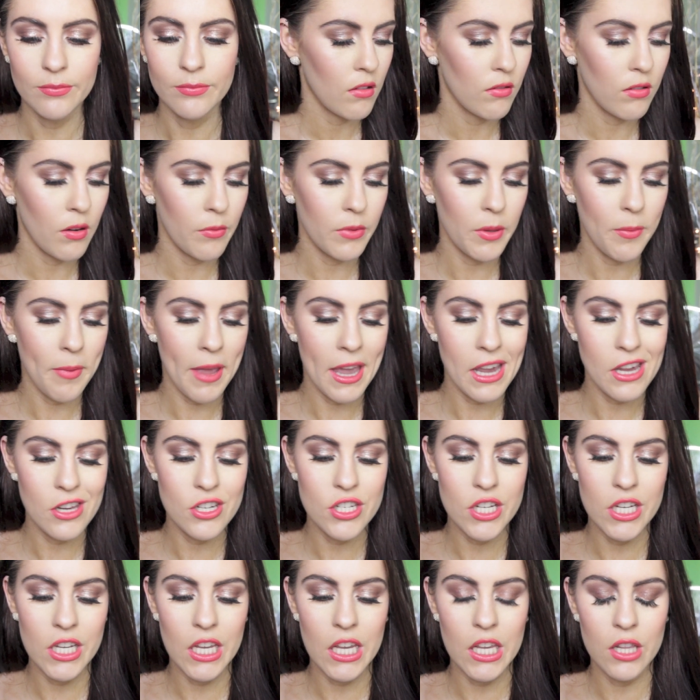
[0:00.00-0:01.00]
From the
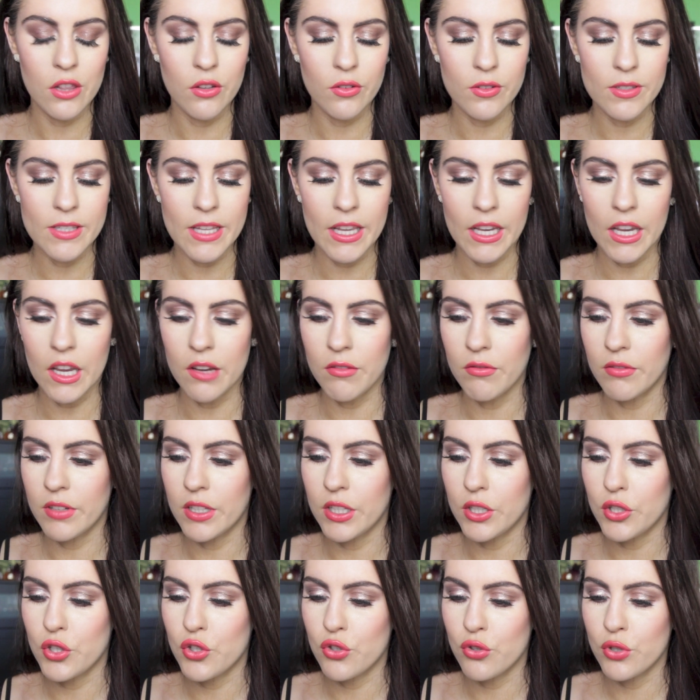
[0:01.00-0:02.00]
packaging, it looks like a
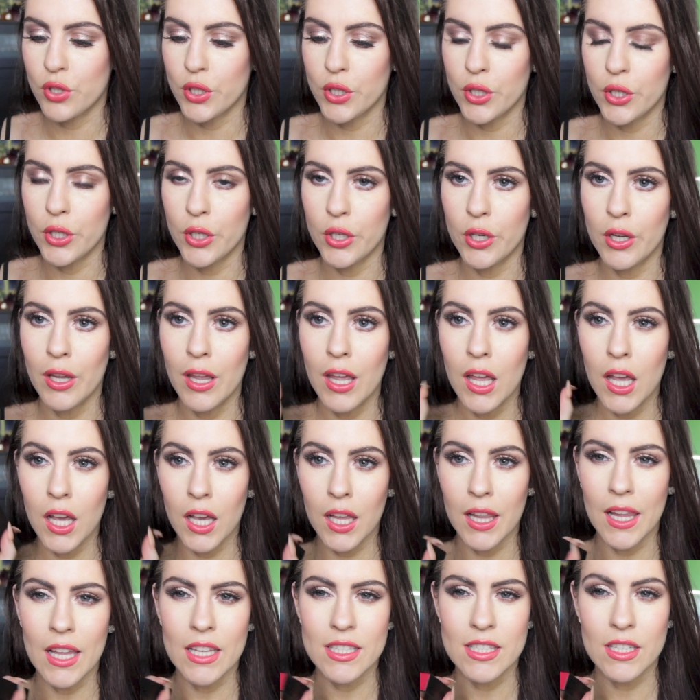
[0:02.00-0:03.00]
really true
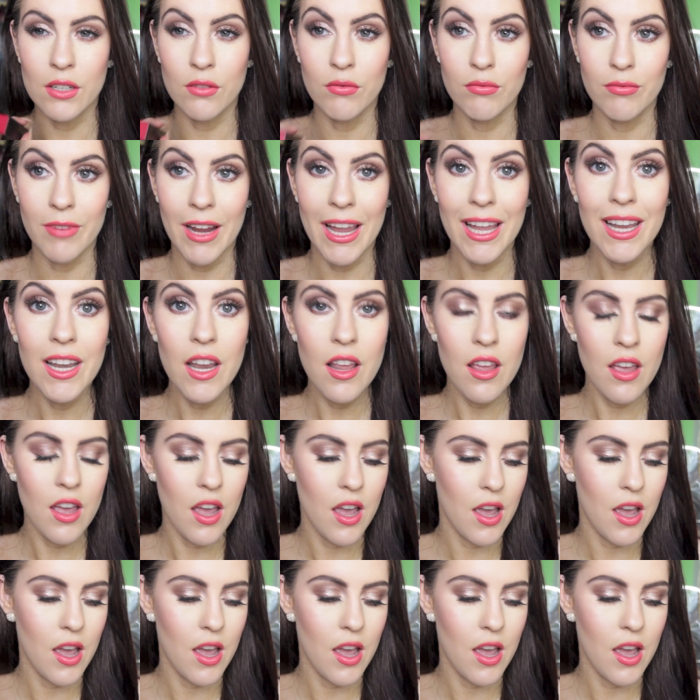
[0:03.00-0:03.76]
classic red,